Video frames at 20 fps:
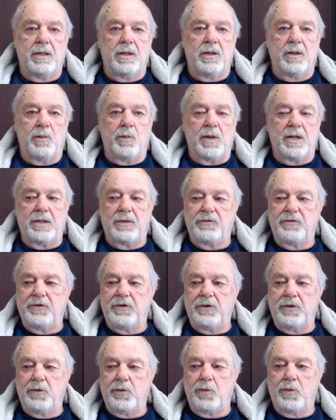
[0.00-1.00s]
Why don't you
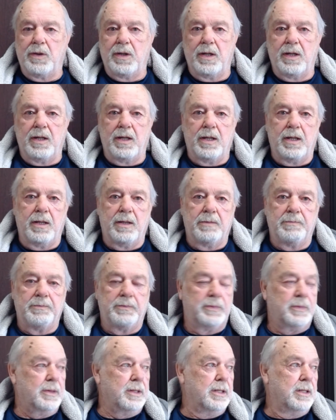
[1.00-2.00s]
do
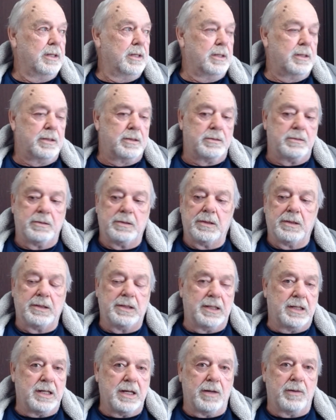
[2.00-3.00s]
the
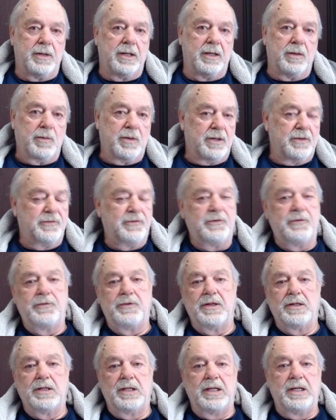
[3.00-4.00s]
accounting? Why don't you do the
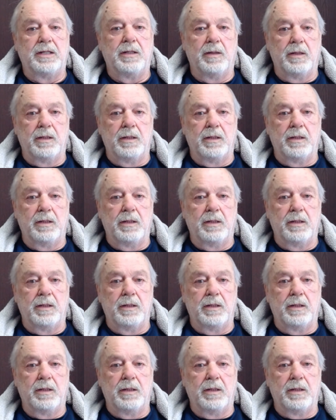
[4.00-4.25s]
legal?